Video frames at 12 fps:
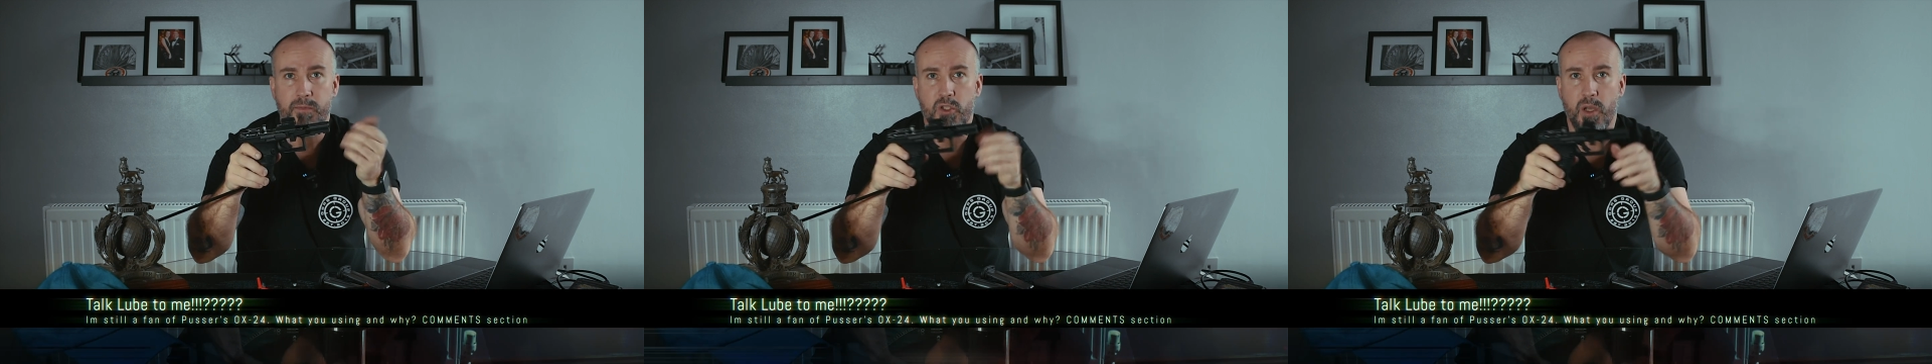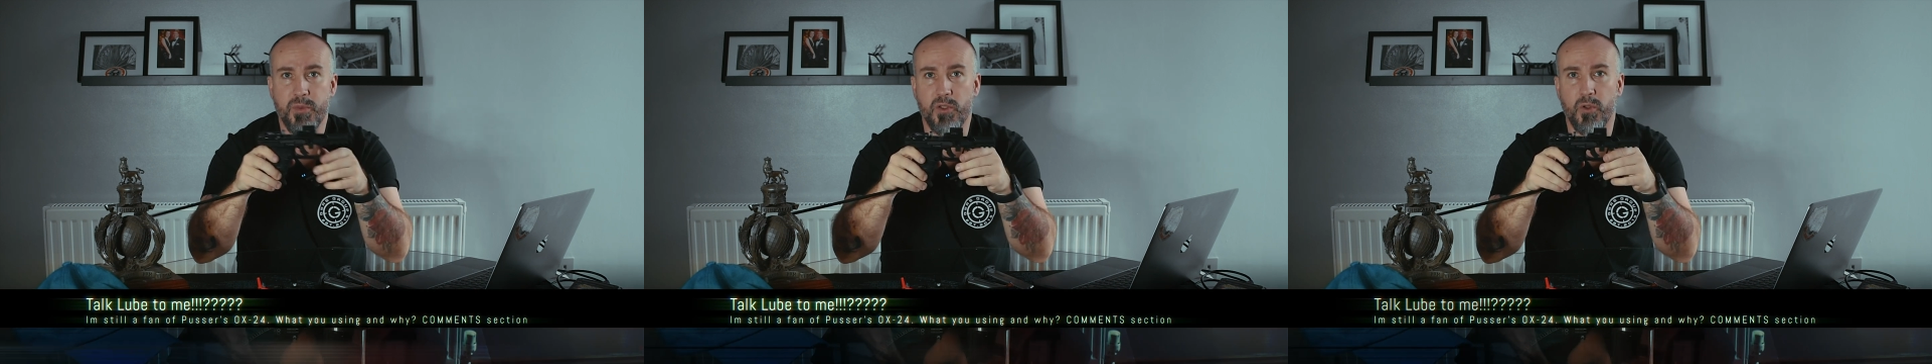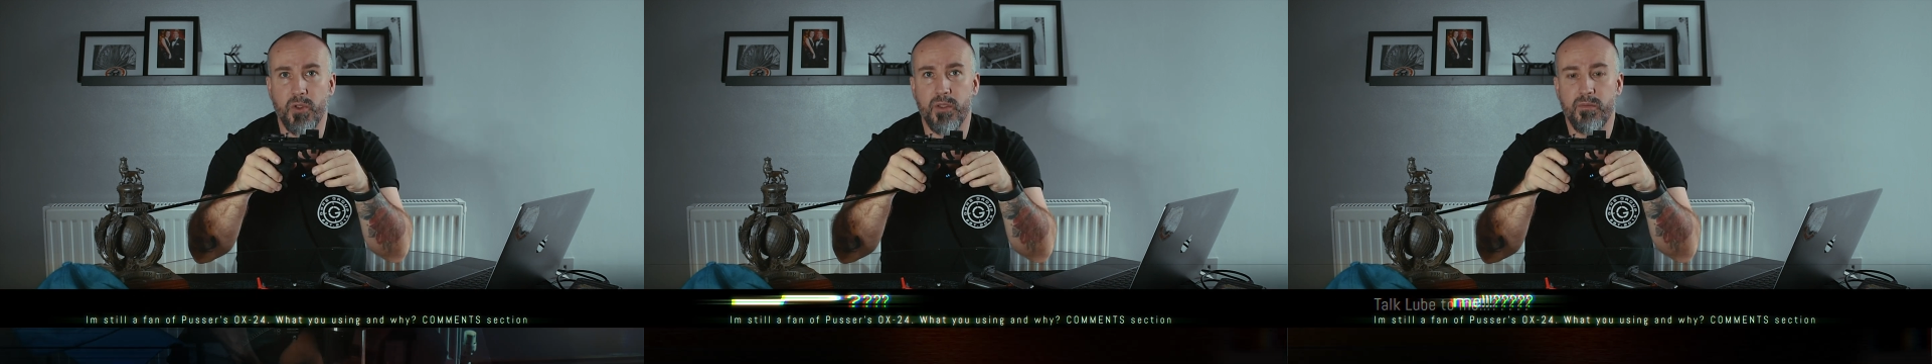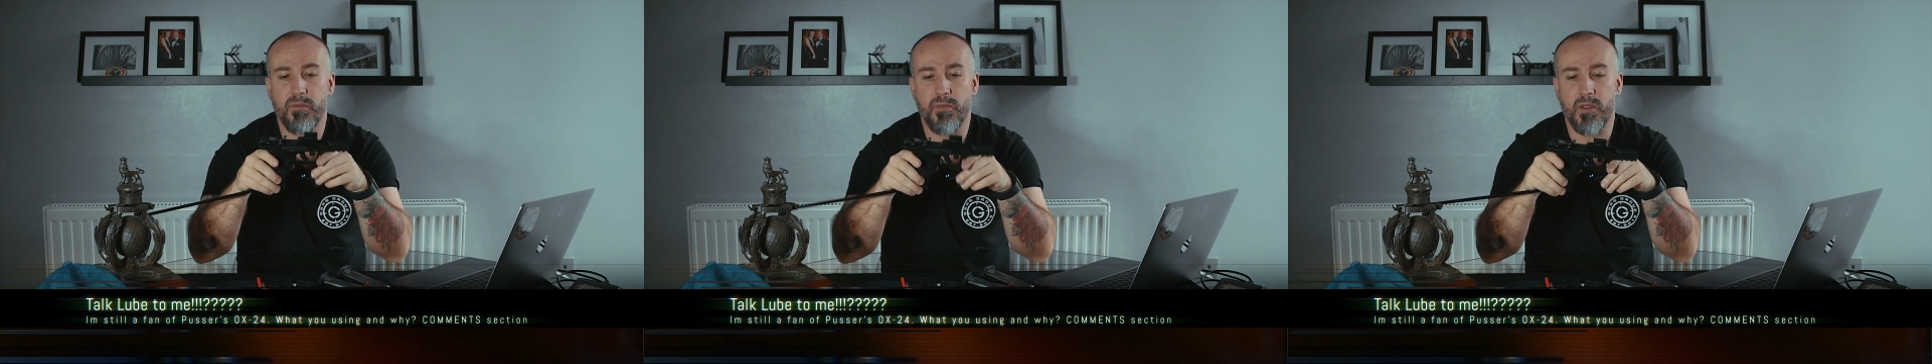Job's good.
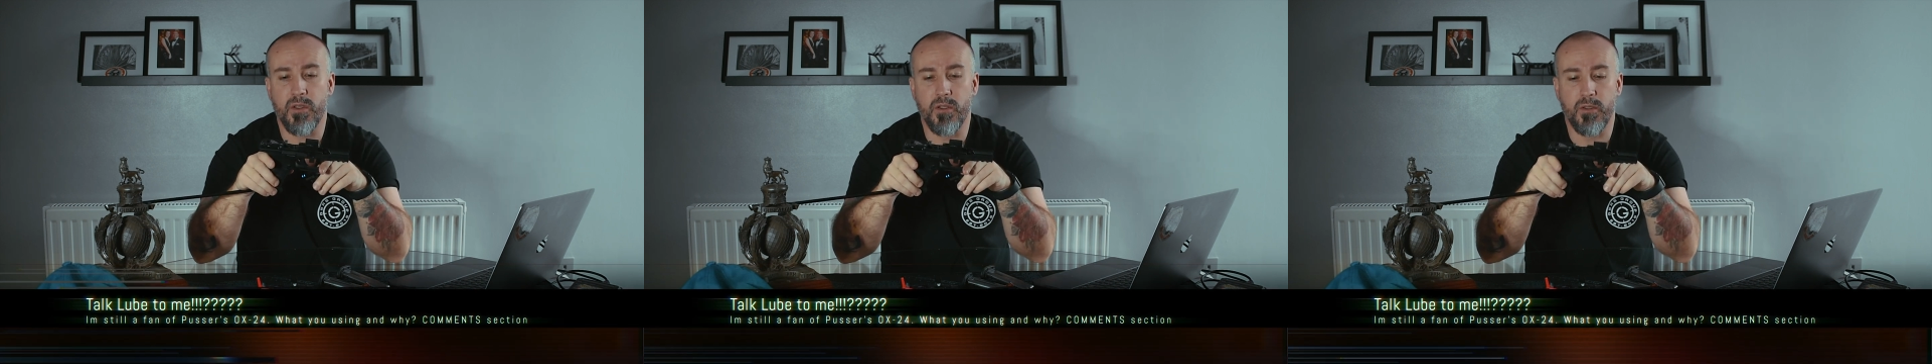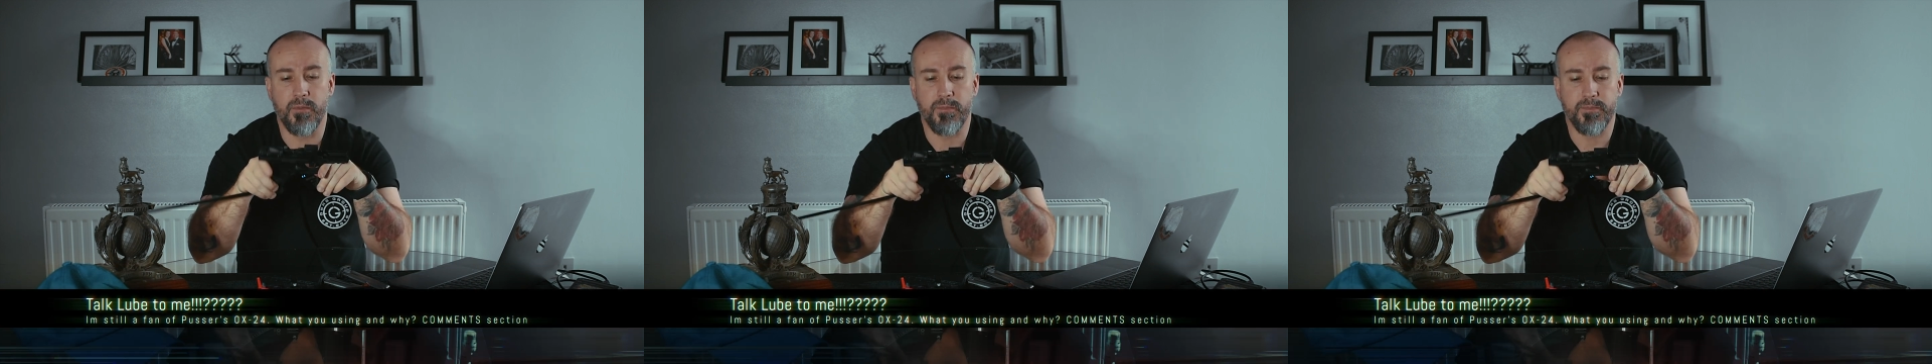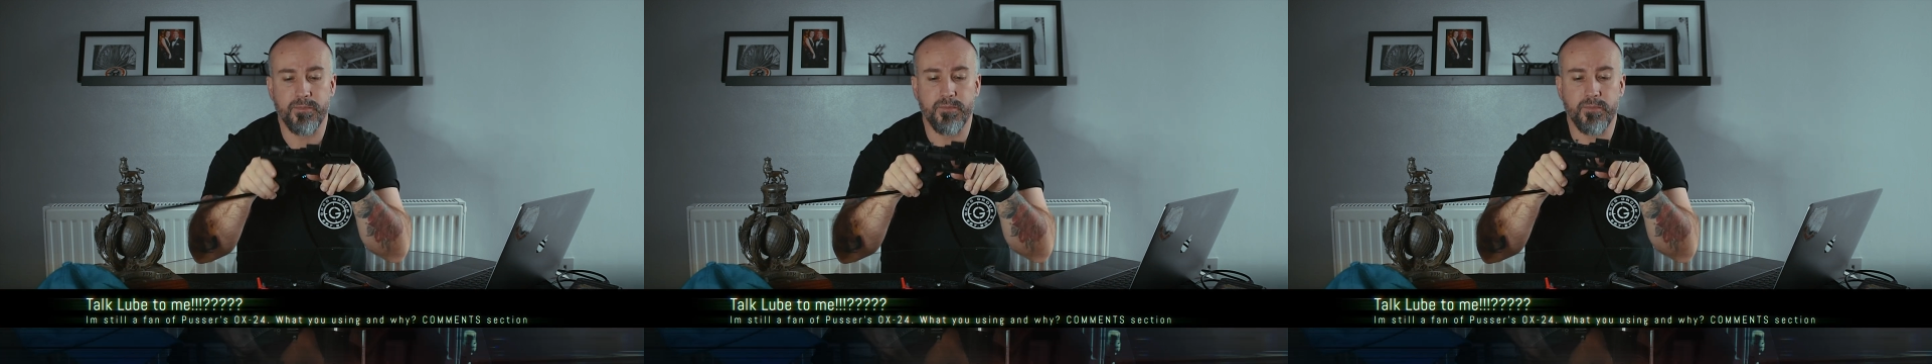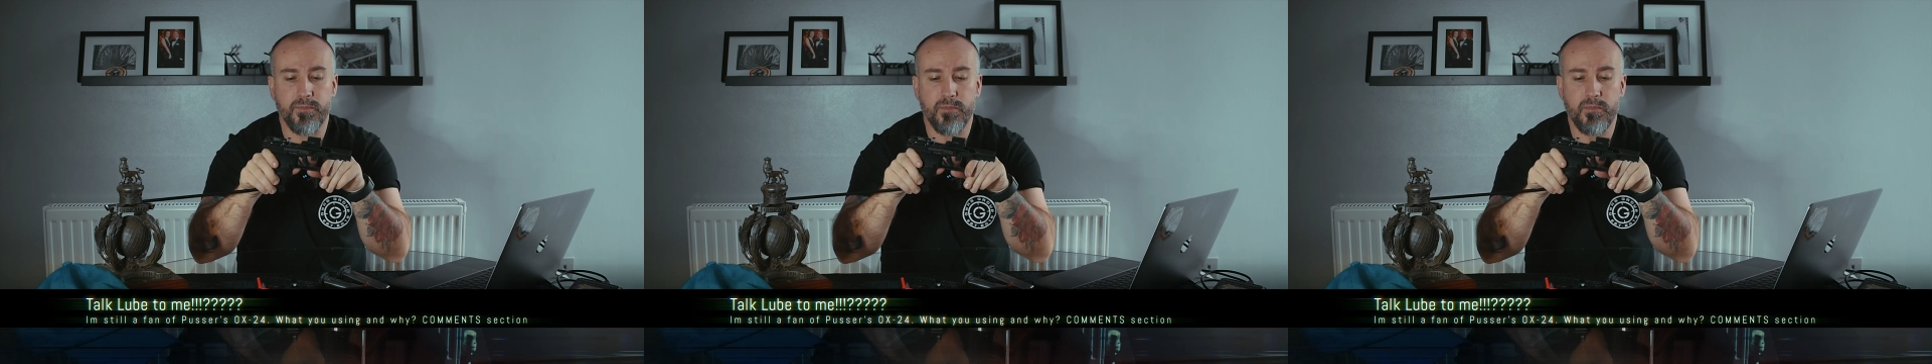And
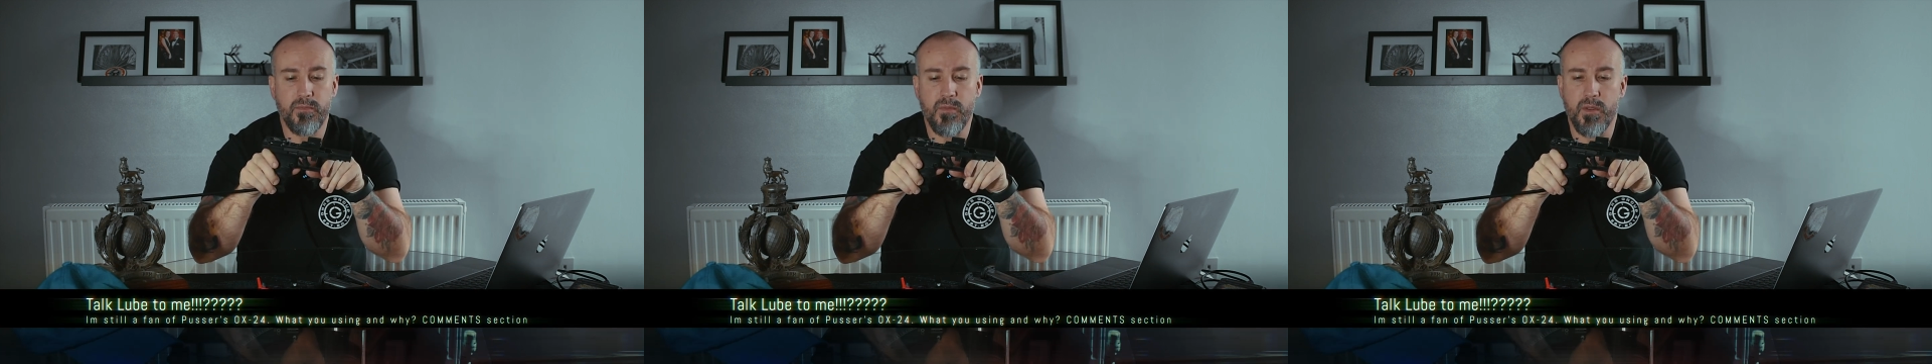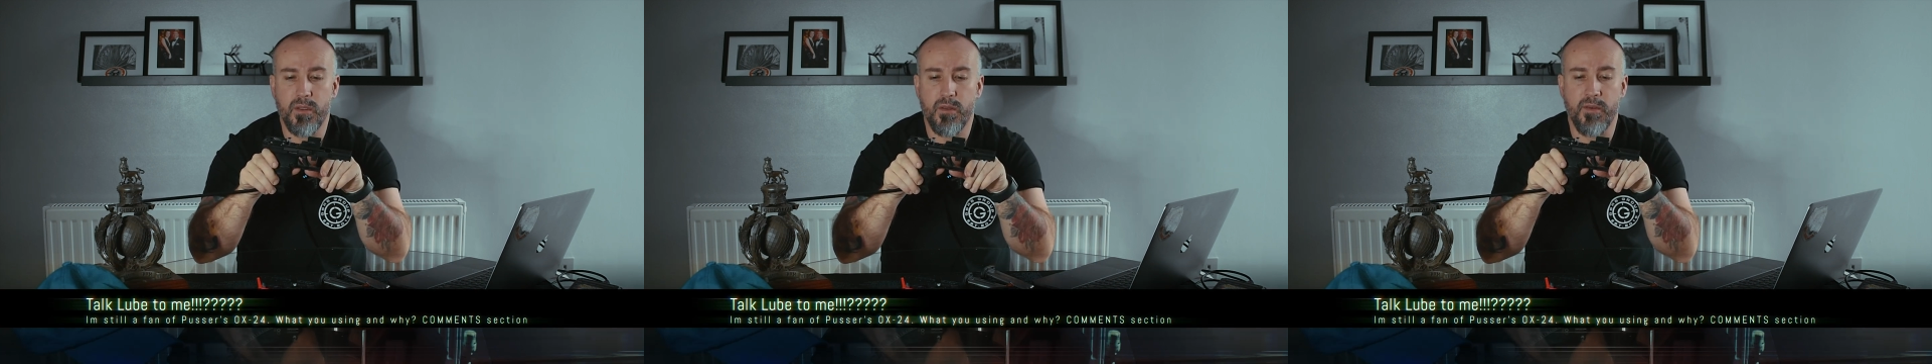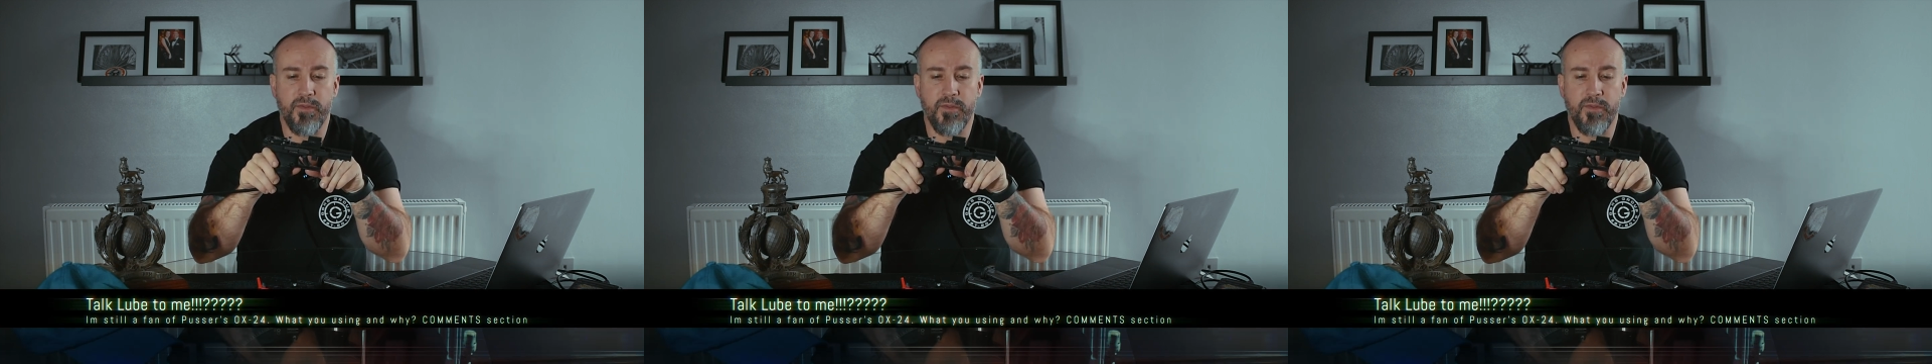a